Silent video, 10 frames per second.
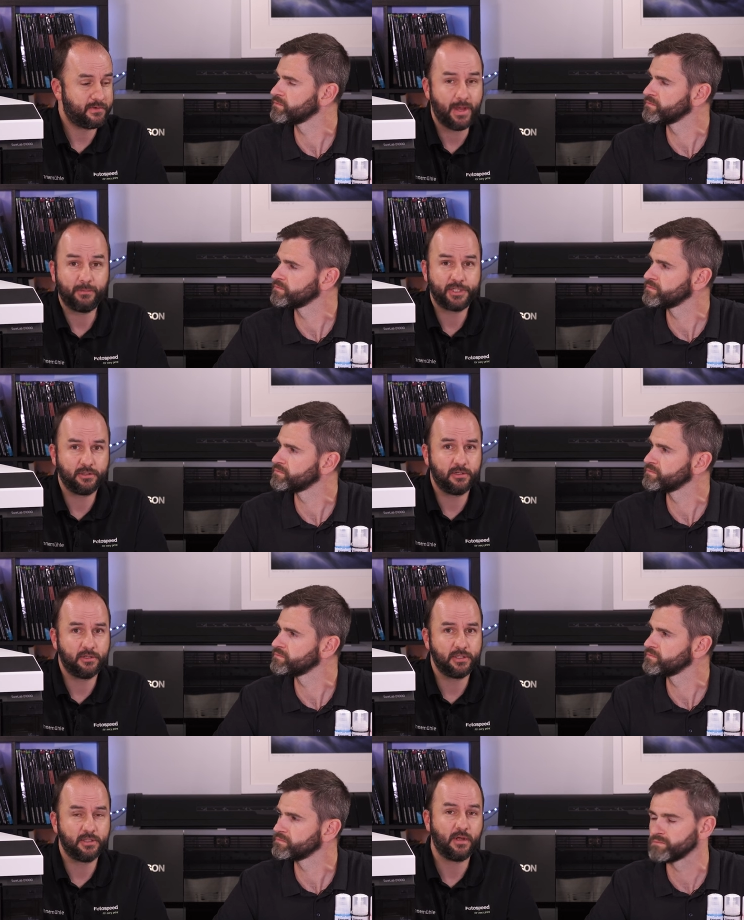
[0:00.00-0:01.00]
Speaker 1: from Epson
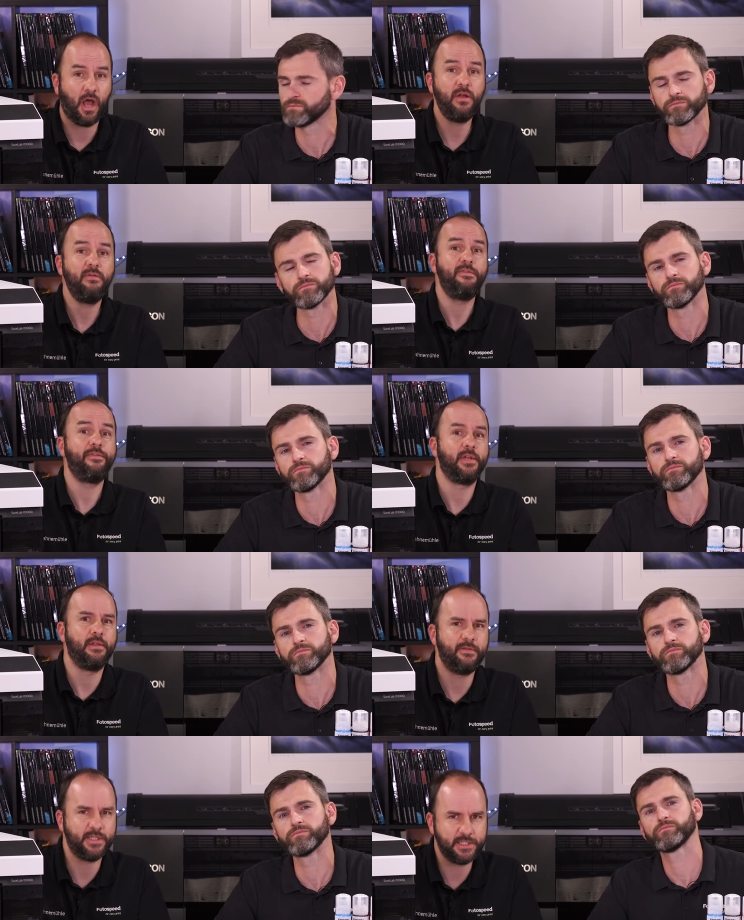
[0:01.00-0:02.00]
could
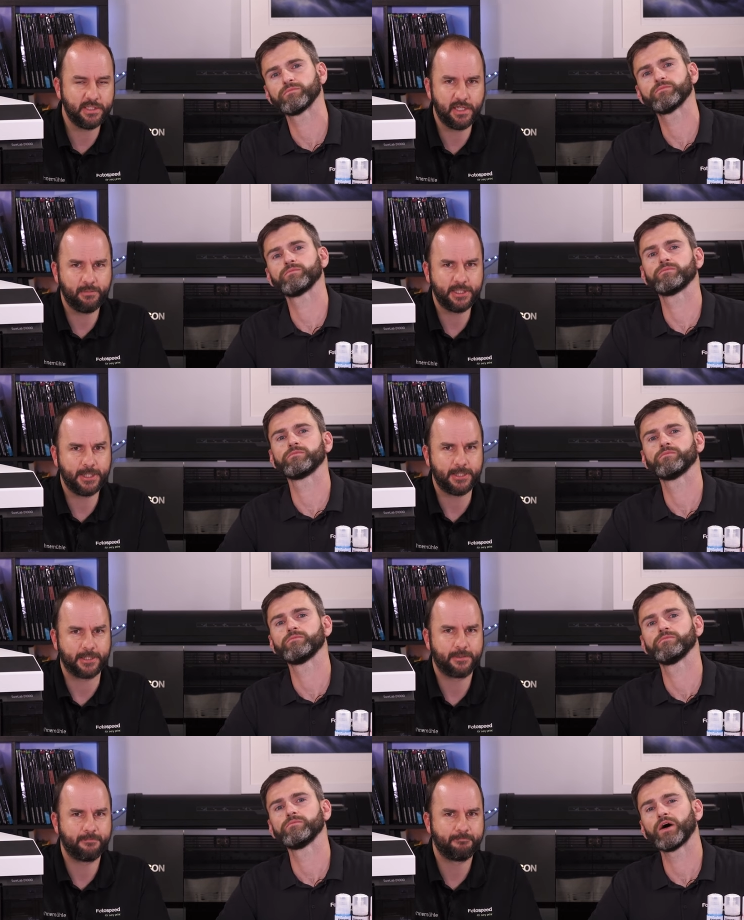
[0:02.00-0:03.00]
hopefully fit into your
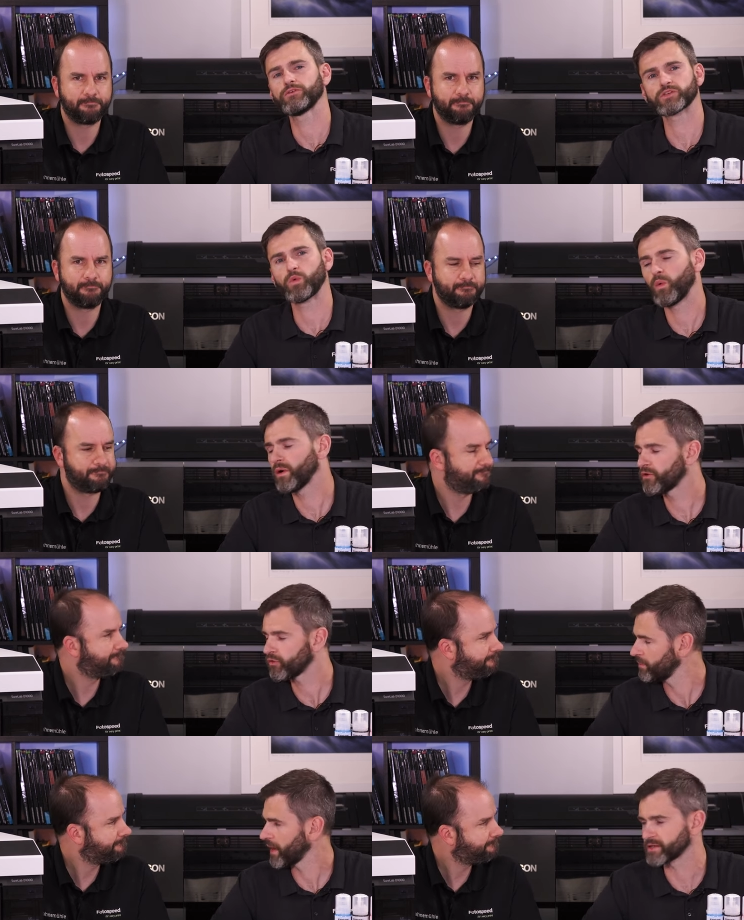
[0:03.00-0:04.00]
business.
Speaker 2: And also what we're
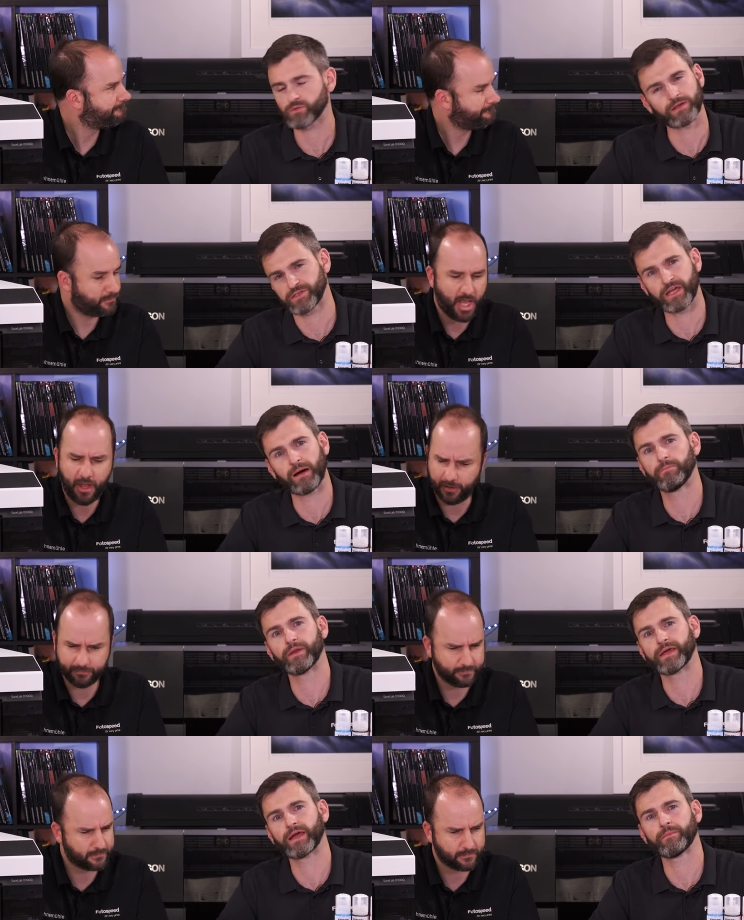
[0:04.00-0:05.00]
all about as well as a yeah.
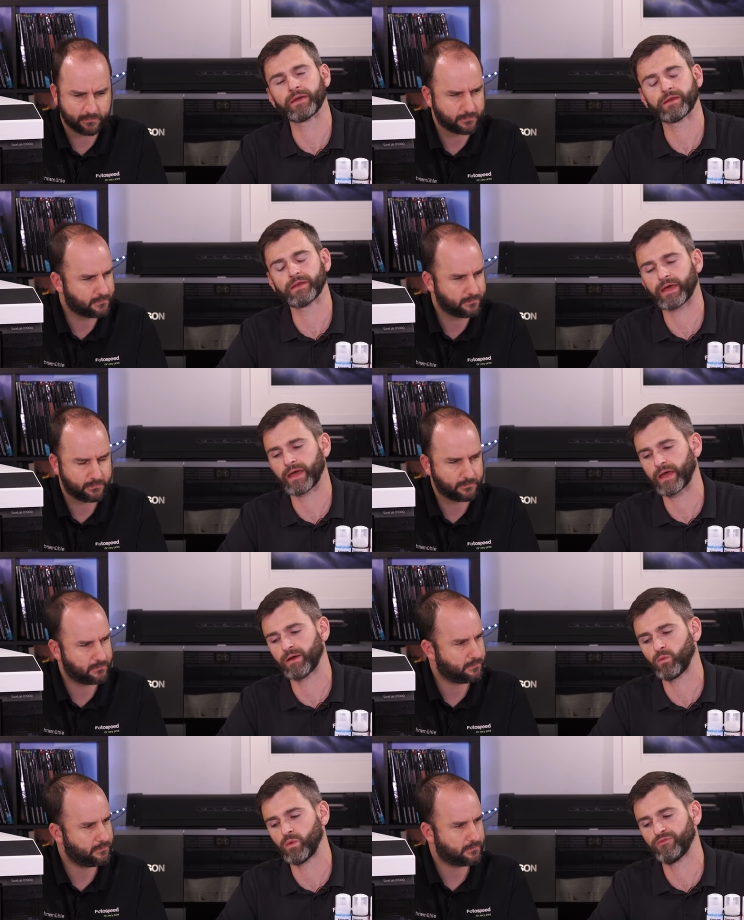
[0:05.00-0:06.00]
company. I mean,
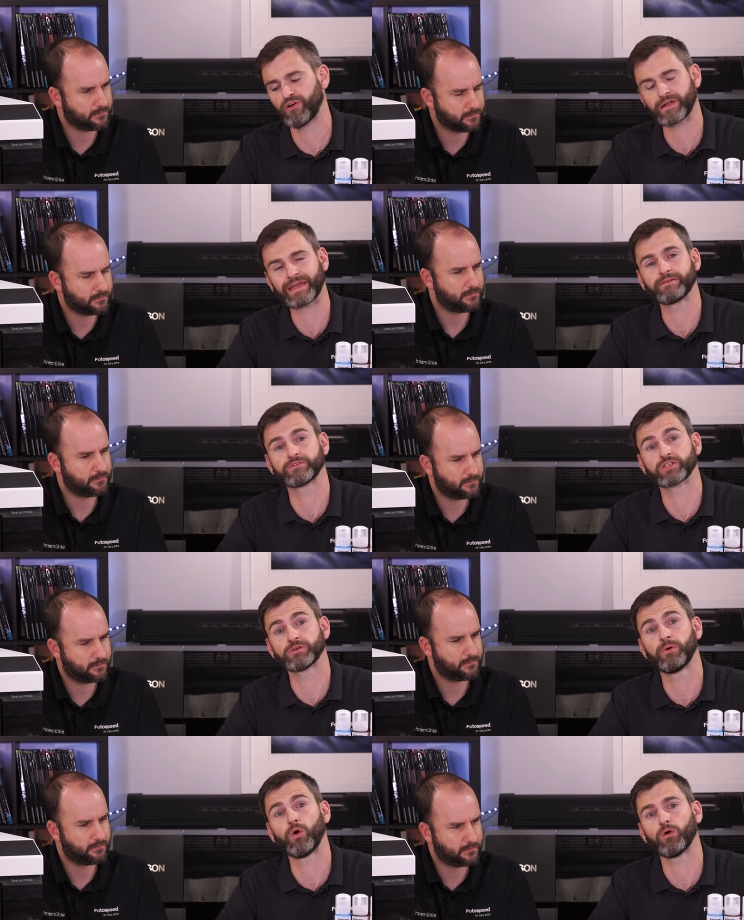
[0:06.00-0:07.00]
uh, we're very keen to
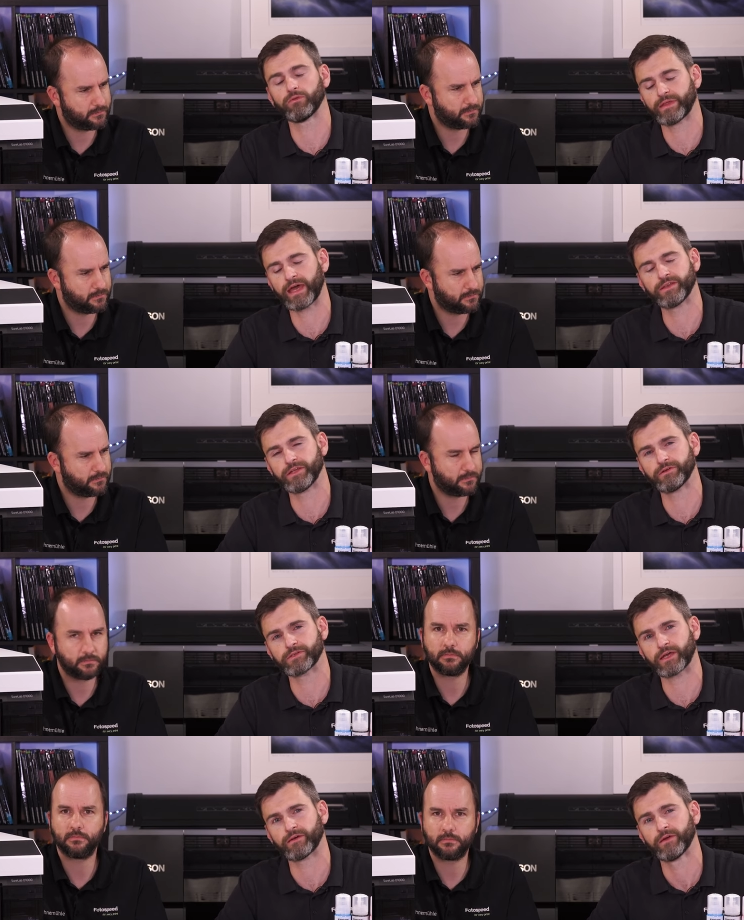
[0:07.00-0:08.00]
support the end
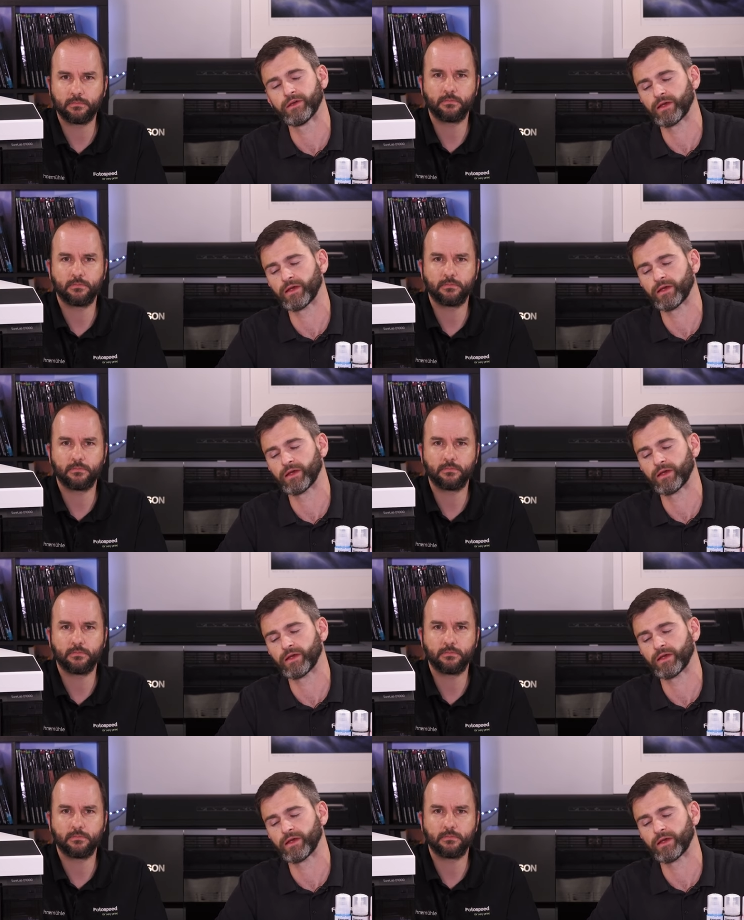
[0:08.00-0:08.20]
user